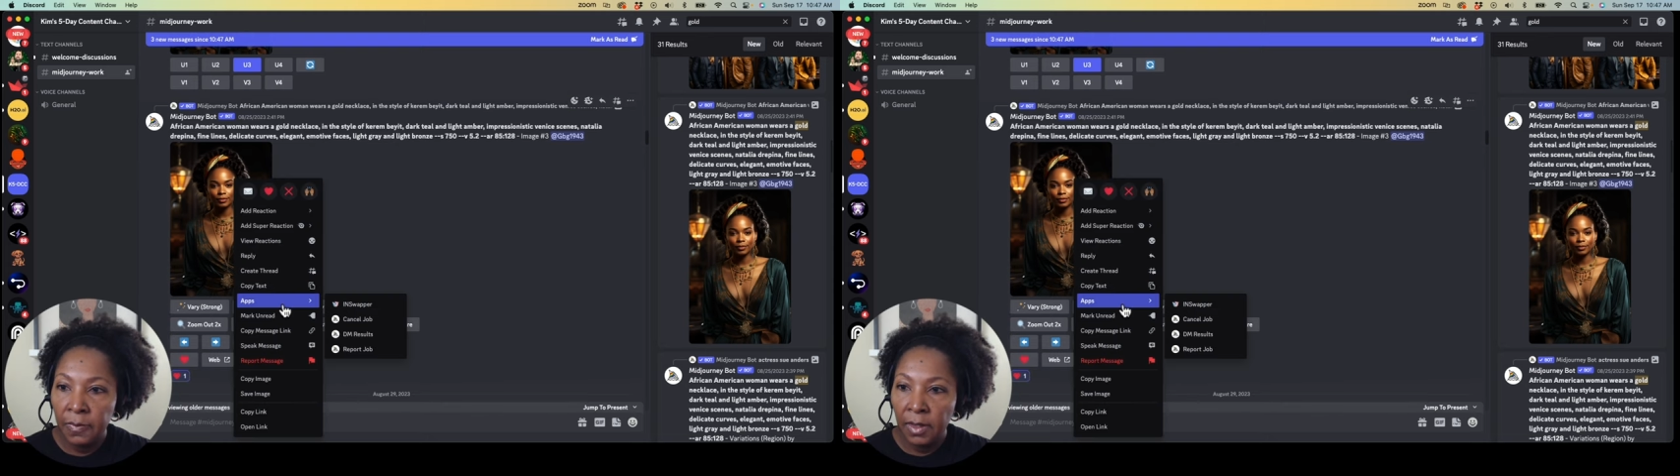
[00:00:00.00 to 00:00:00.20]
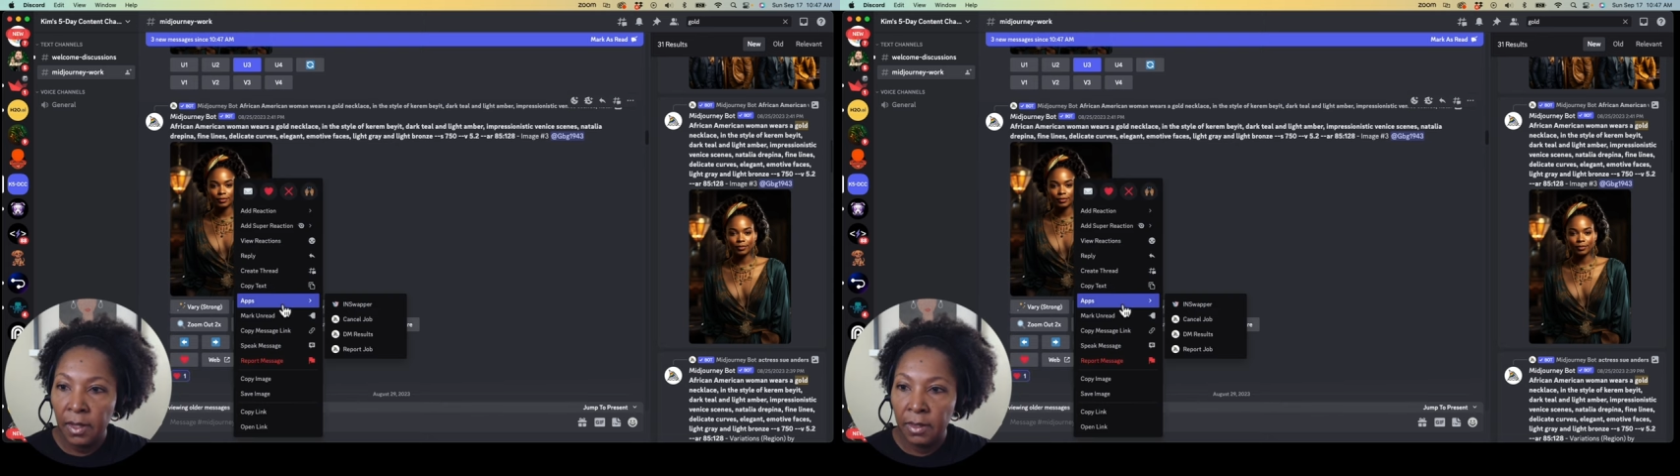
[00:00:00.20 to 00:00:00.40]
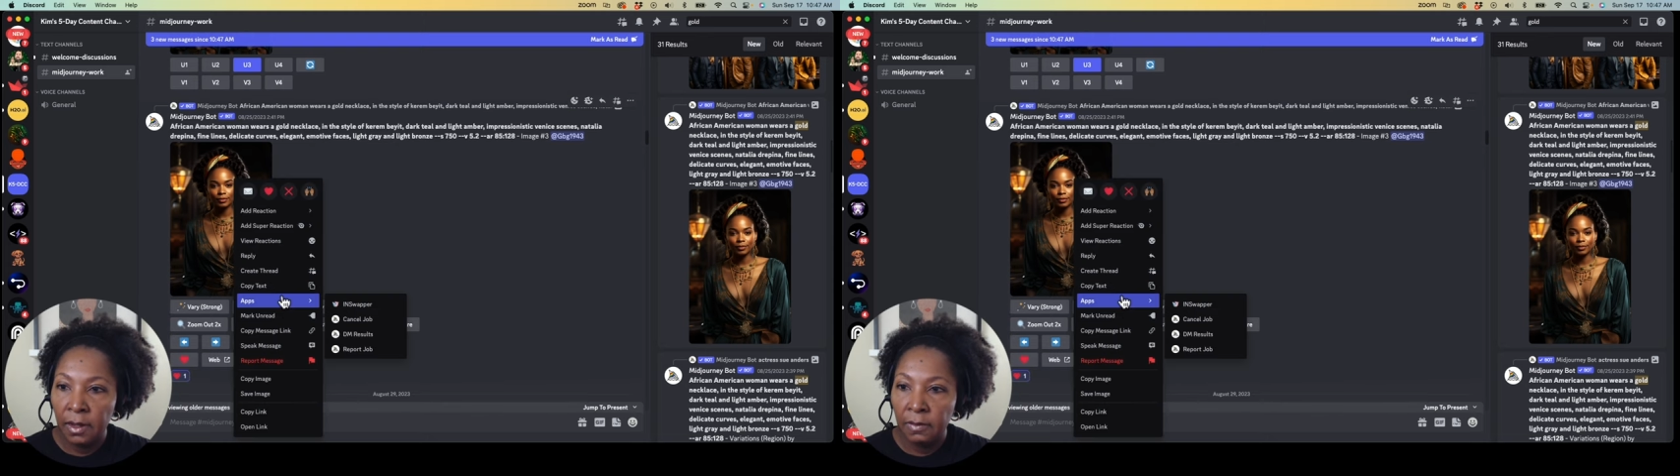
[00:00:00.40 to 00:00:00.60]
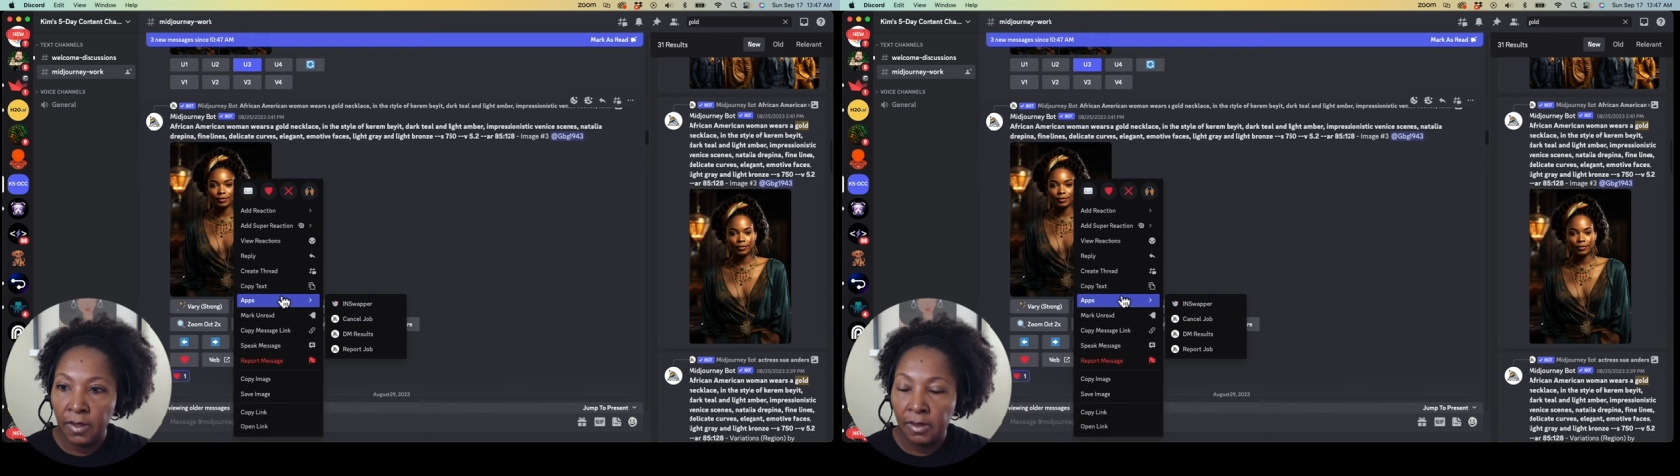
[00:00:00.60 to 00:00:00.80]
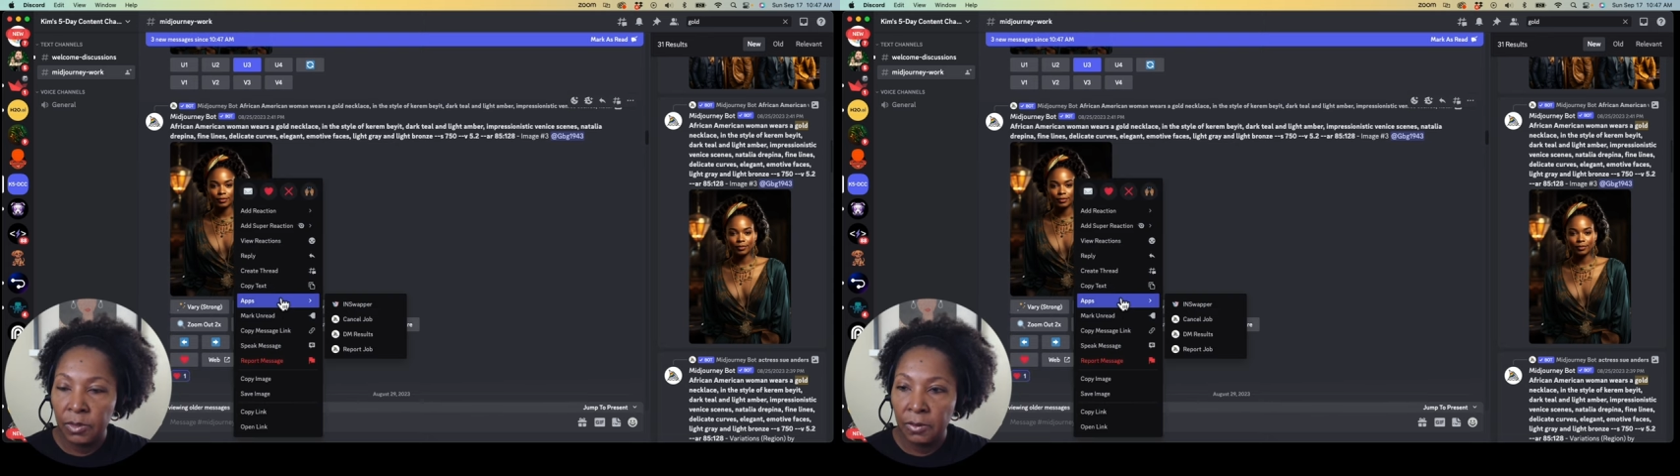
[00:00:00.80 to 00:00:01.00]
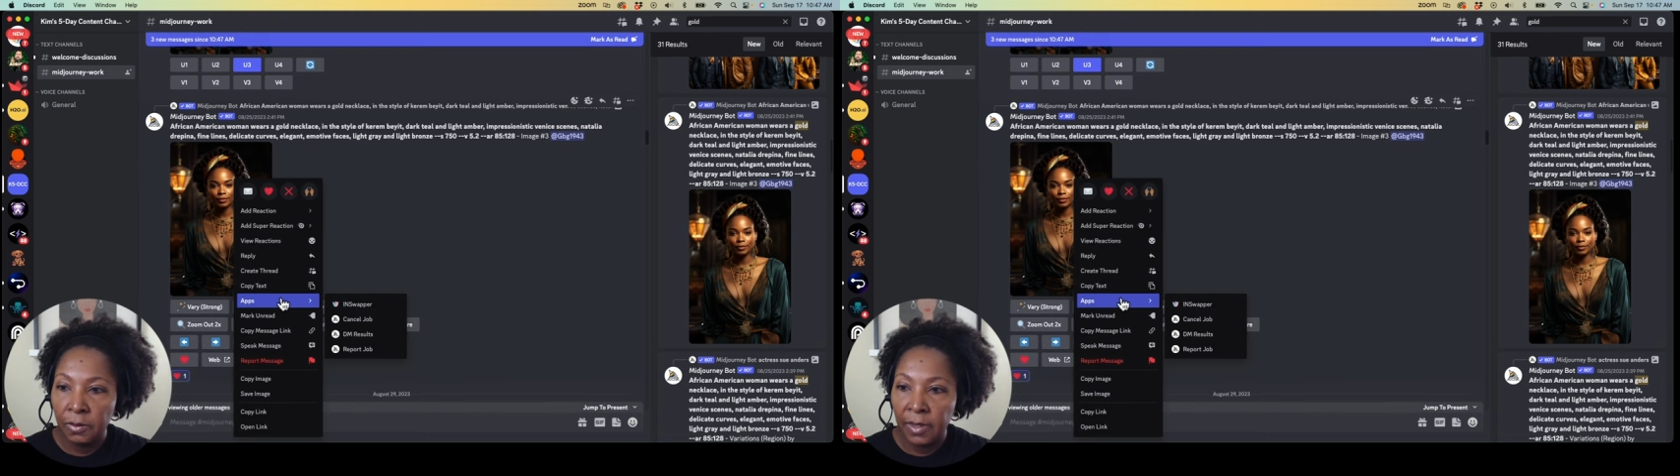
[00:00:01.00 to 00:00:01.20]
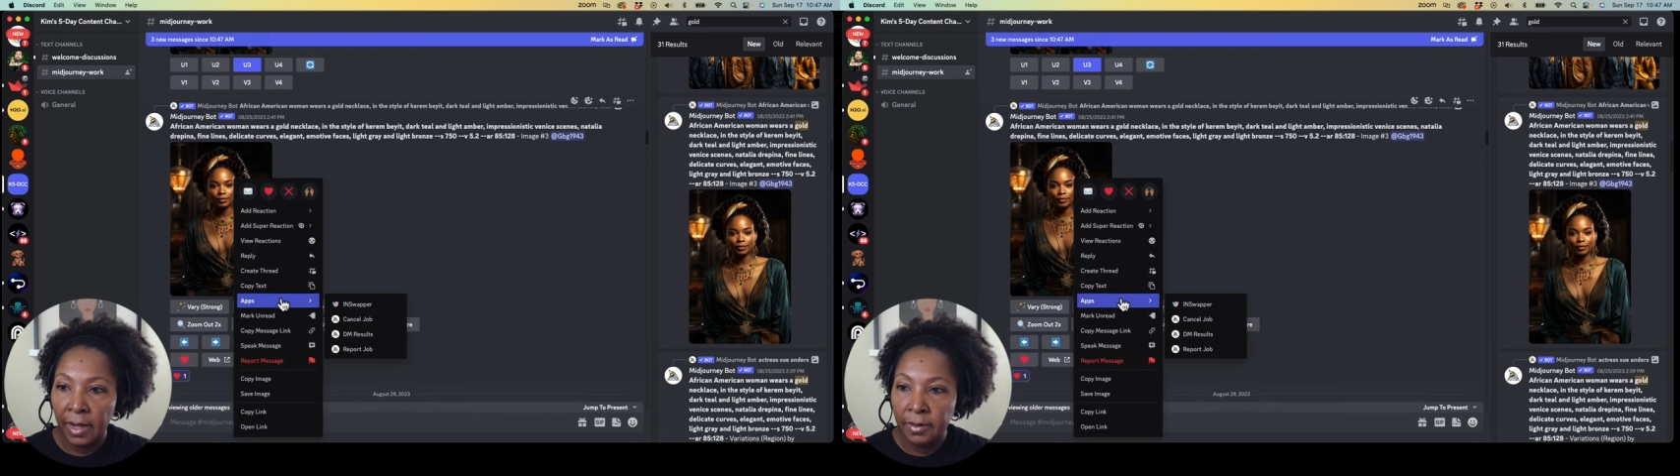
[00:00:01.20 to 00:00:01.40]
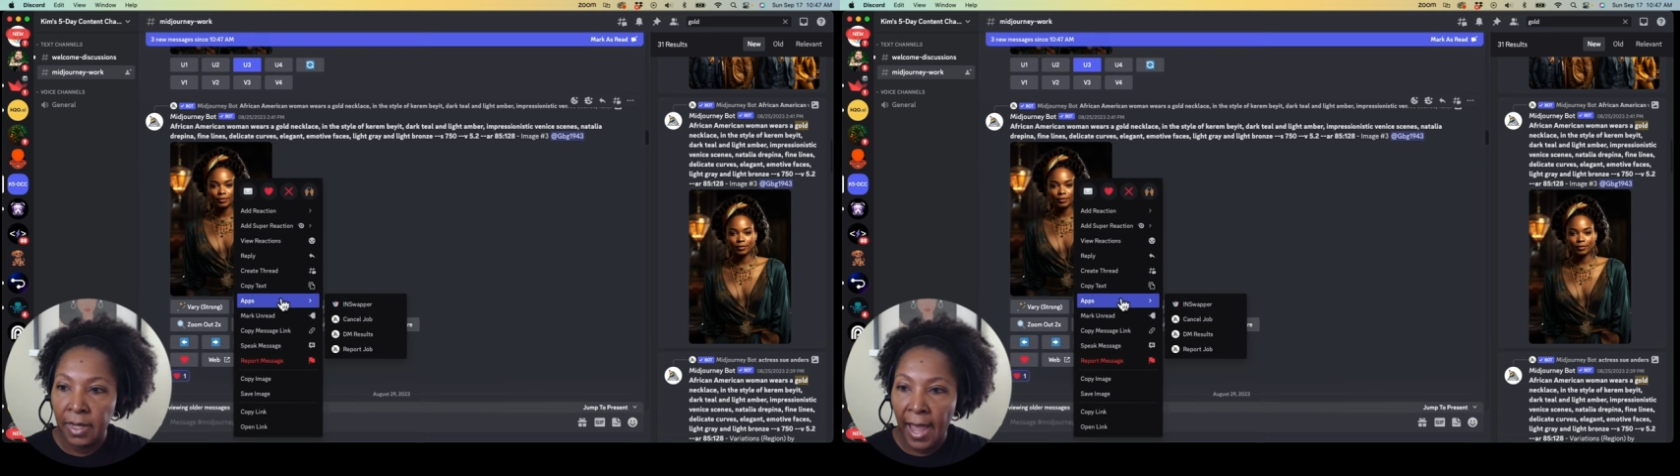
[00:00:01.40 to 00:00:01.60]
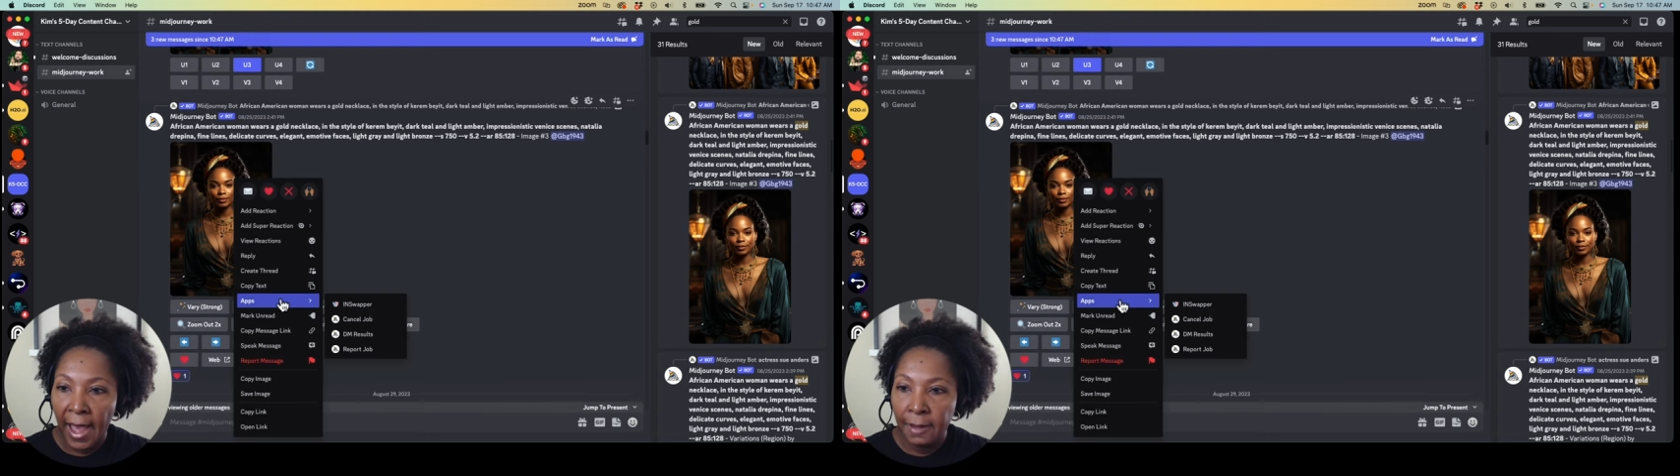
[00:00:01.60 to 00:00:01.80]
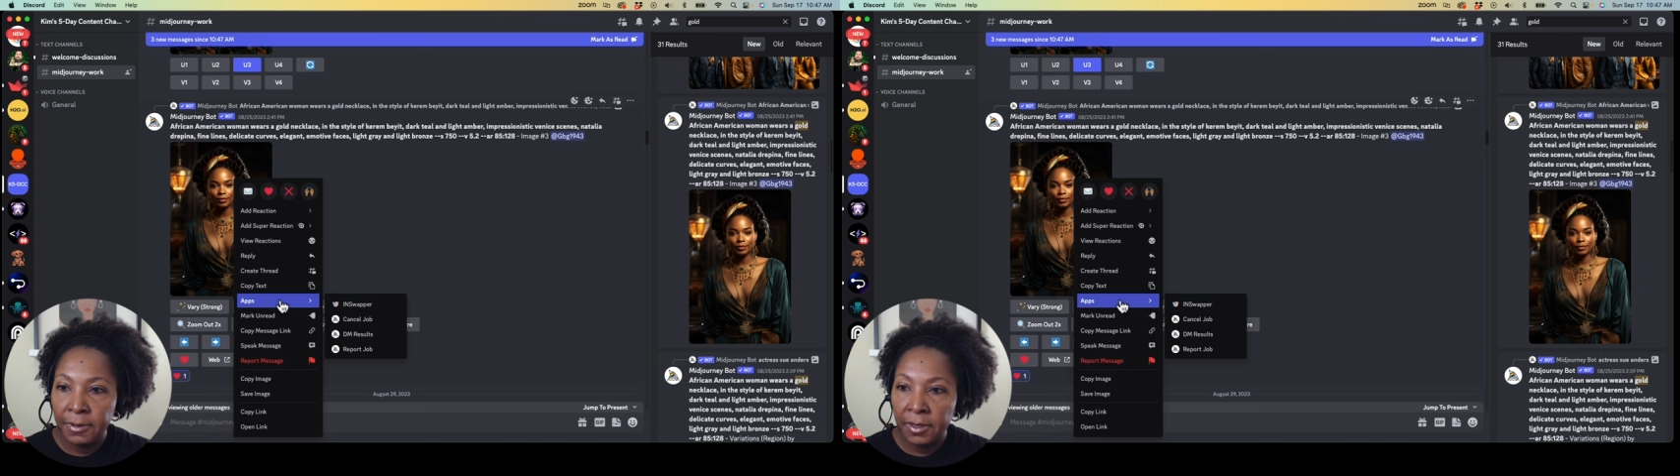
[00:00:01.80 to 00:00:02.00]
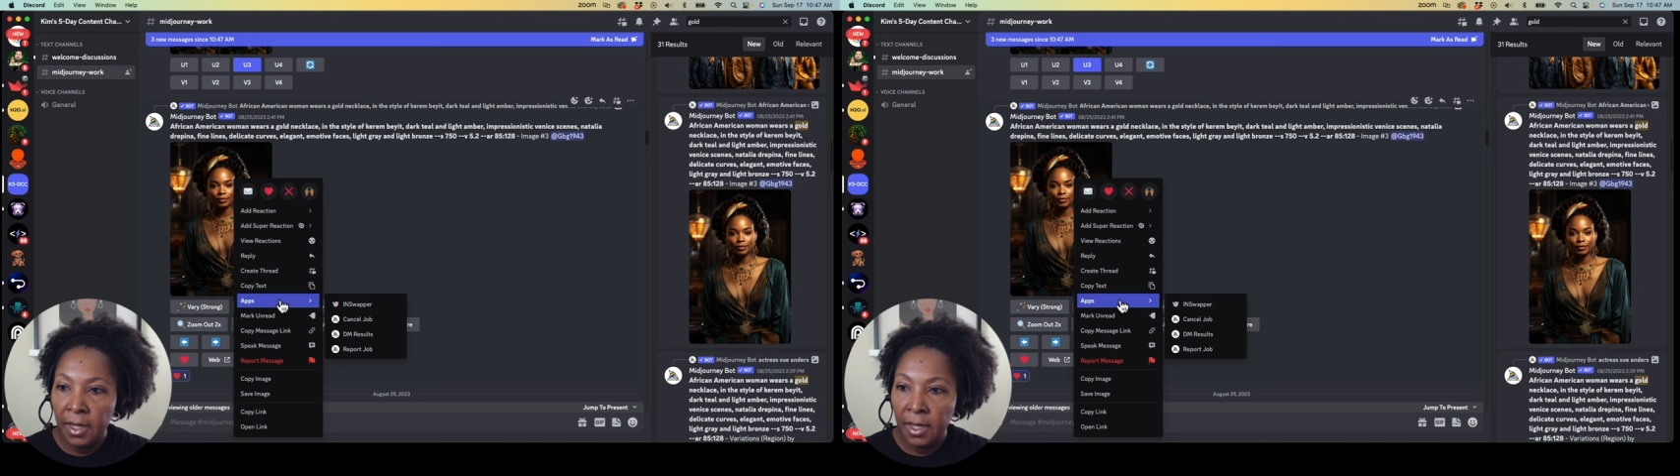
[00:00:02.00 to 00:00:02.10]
and um, scroll down to apps.